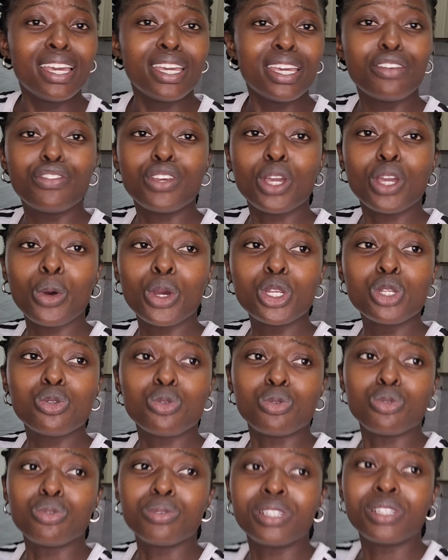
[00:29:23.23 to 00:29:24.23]
if you're going
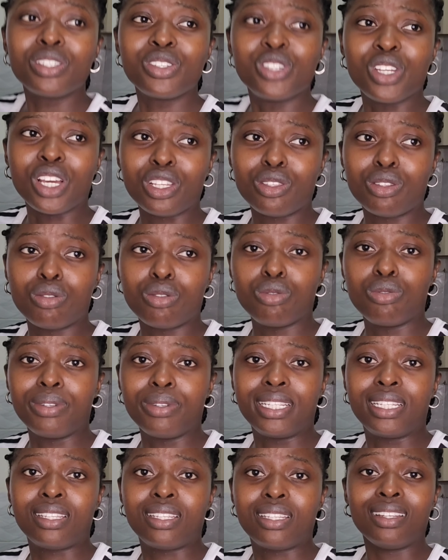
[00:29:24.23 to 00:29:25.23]
to do it, just to
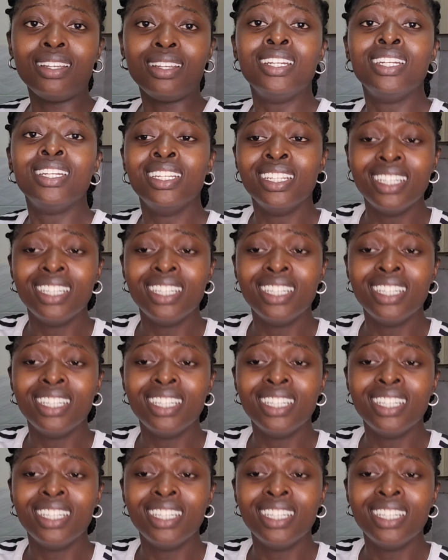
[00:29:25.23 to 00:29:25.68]
do it.